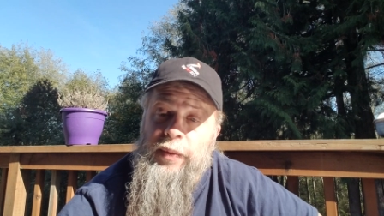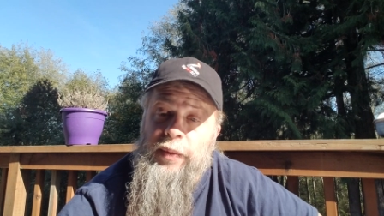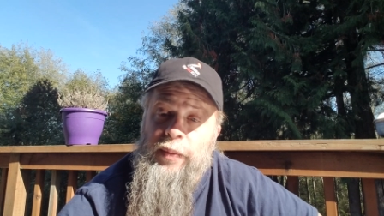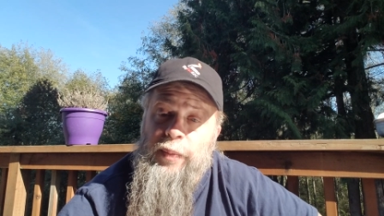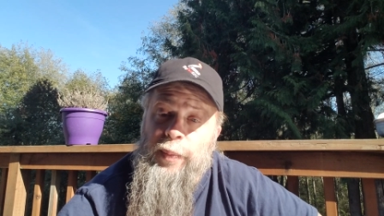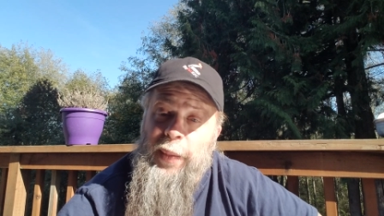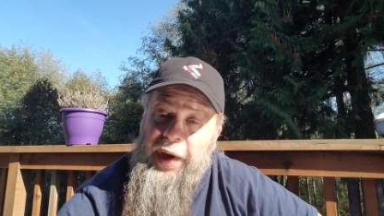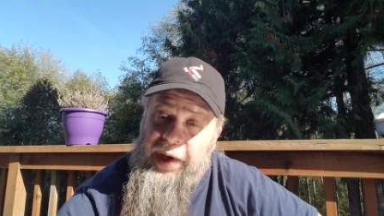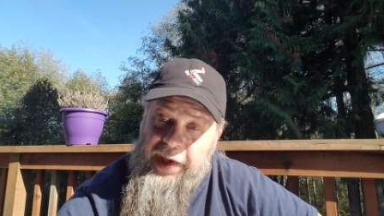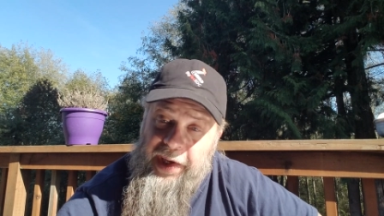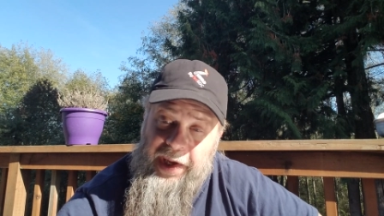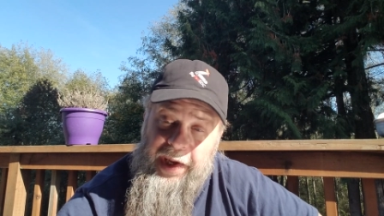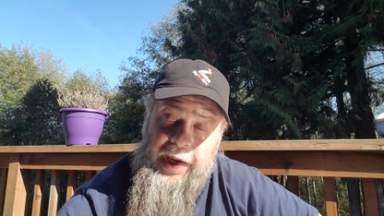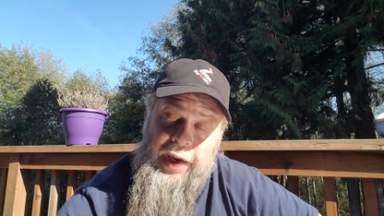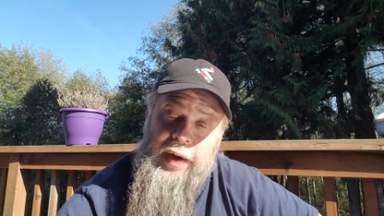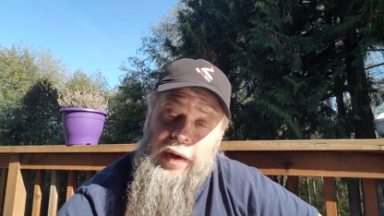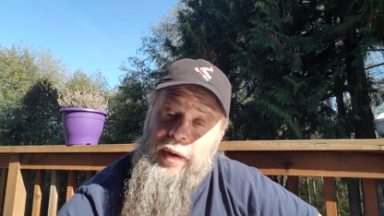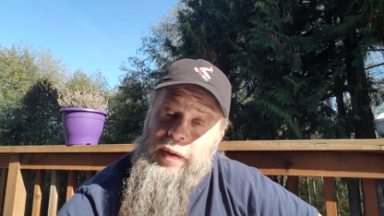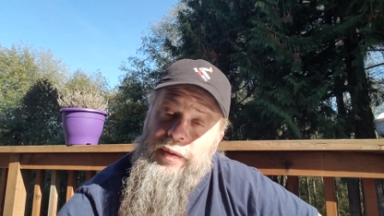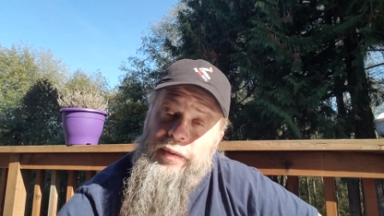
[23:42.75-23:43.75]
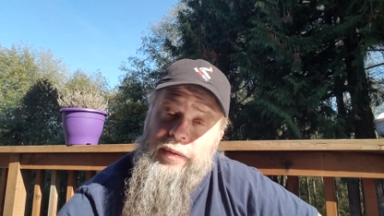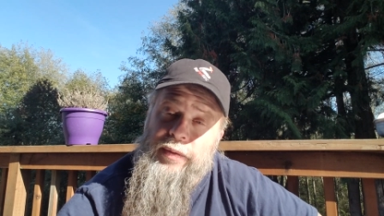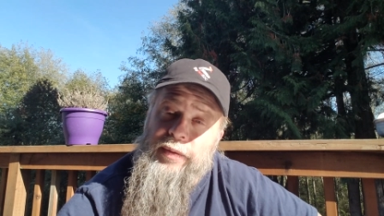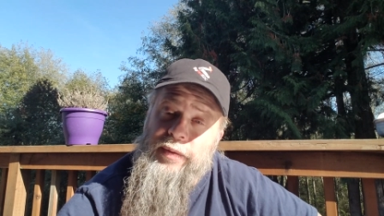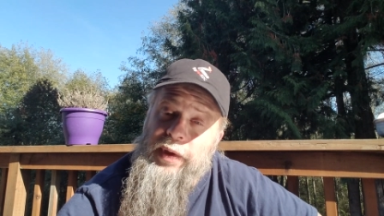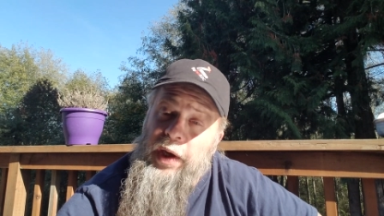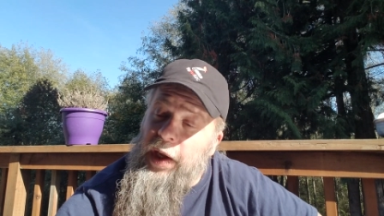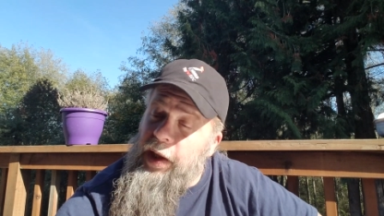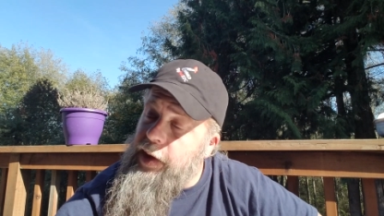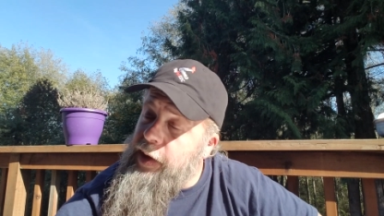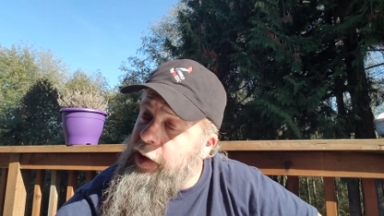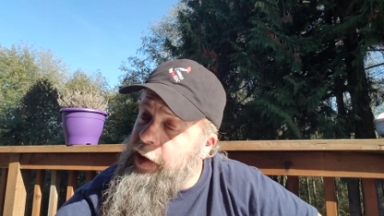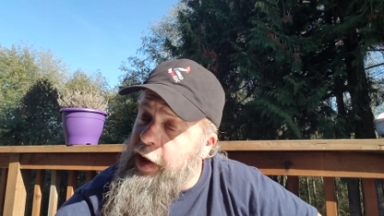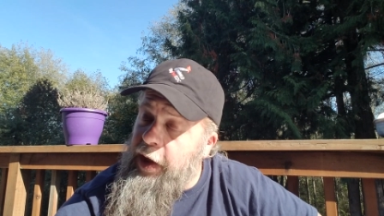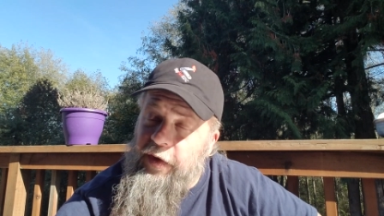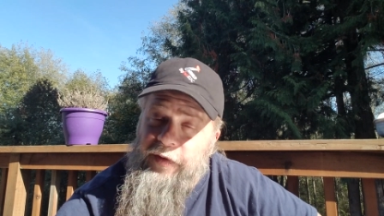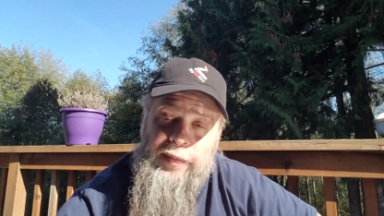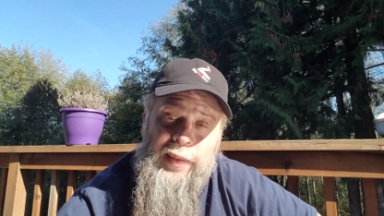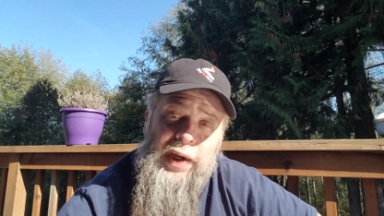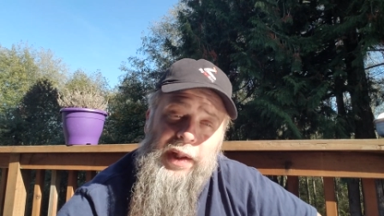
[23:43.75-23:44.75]
my Keen. I
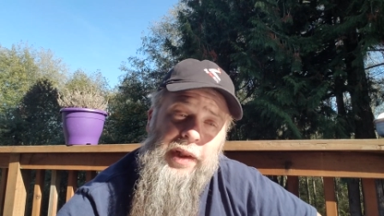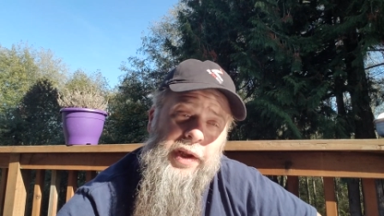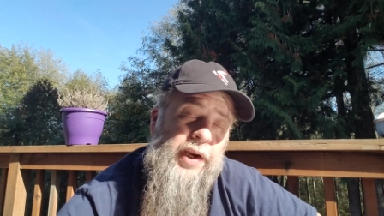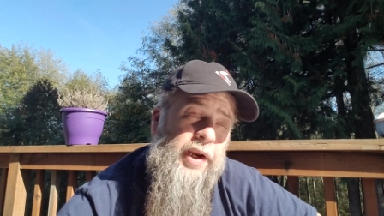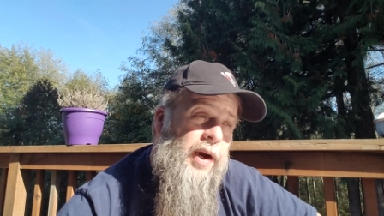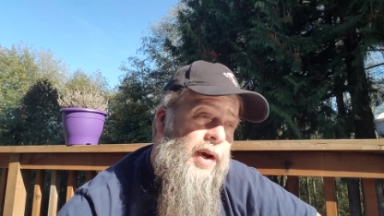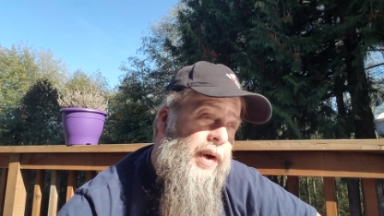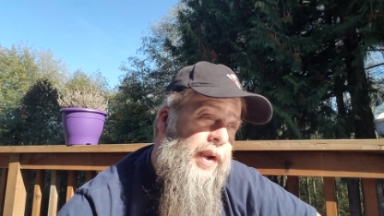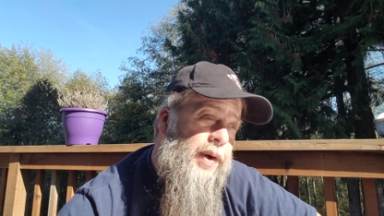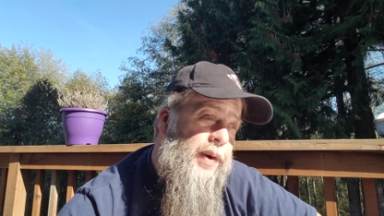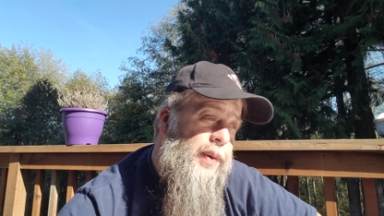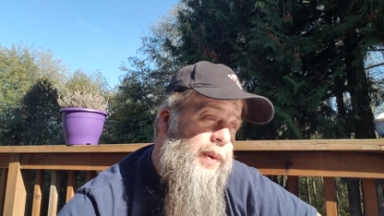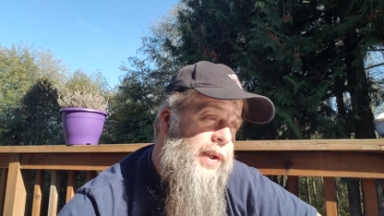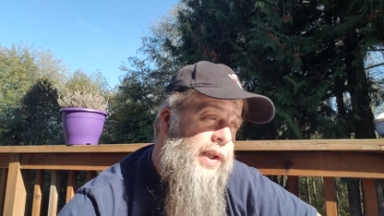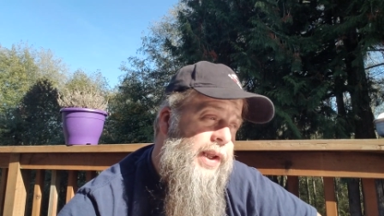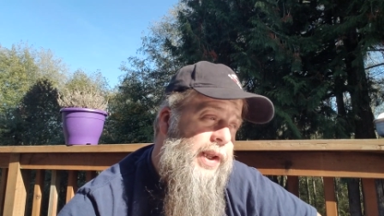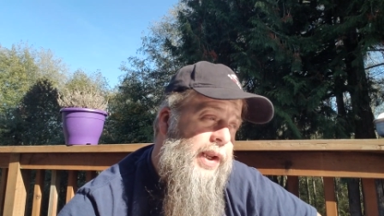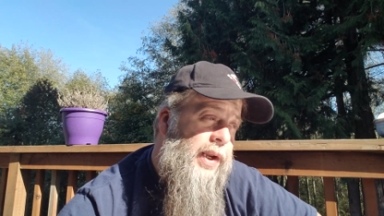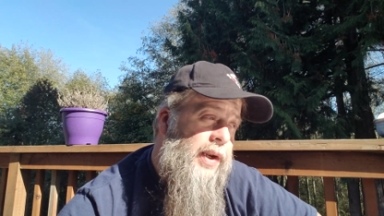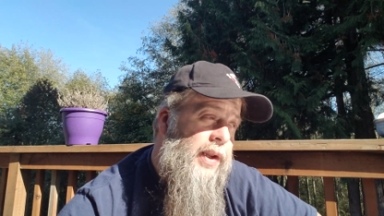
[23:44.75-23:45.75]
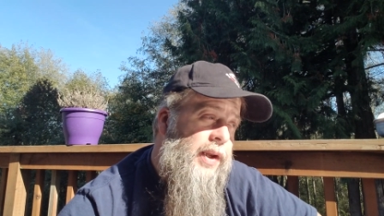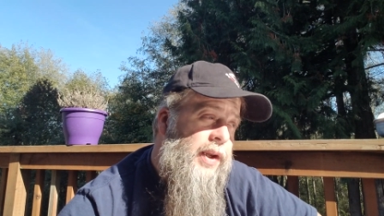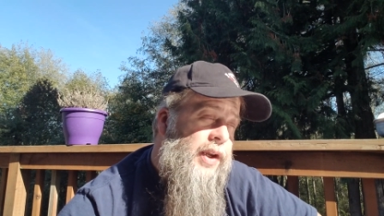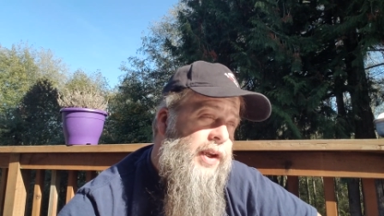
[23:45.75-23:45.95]
love my Laconico Keen.